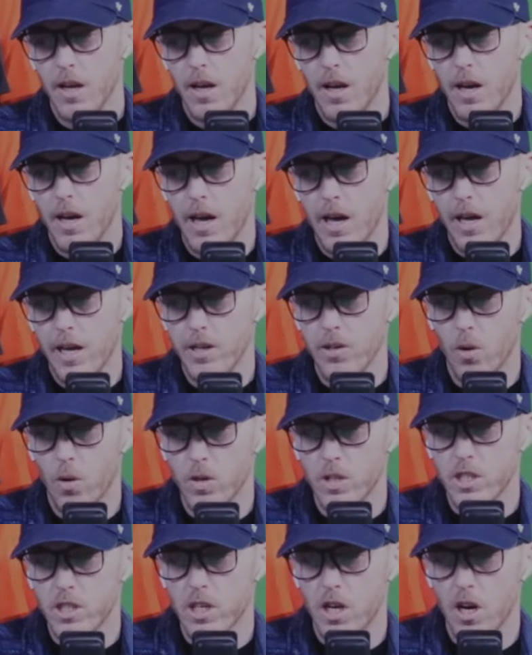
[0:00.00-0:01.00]
at
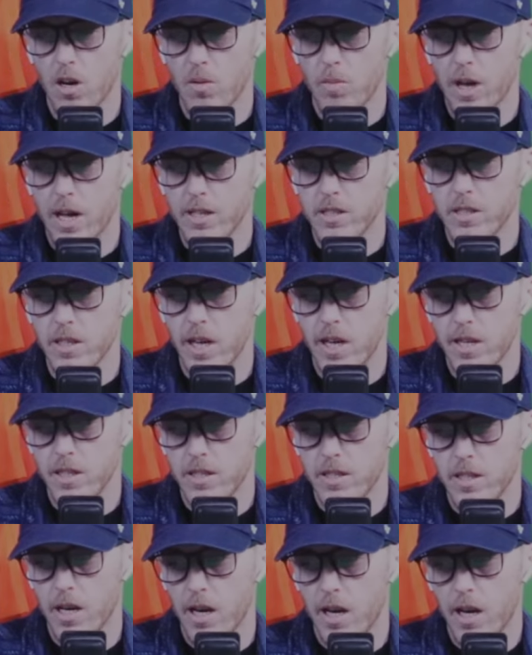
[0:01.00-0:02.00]
NorthStar Bets,
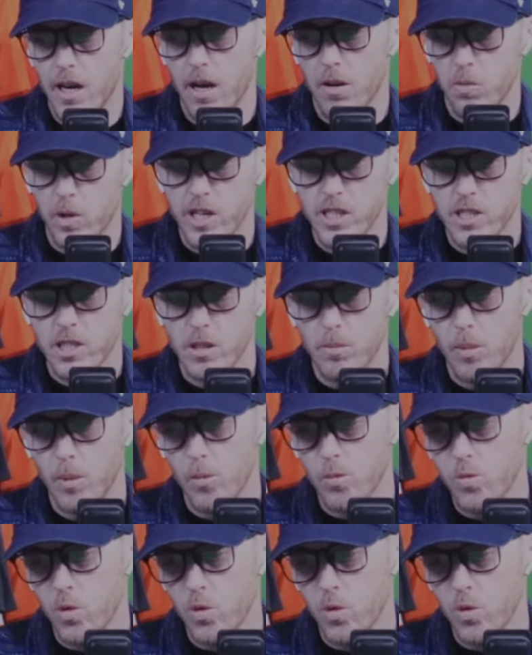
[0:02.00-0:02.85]
is a reasonable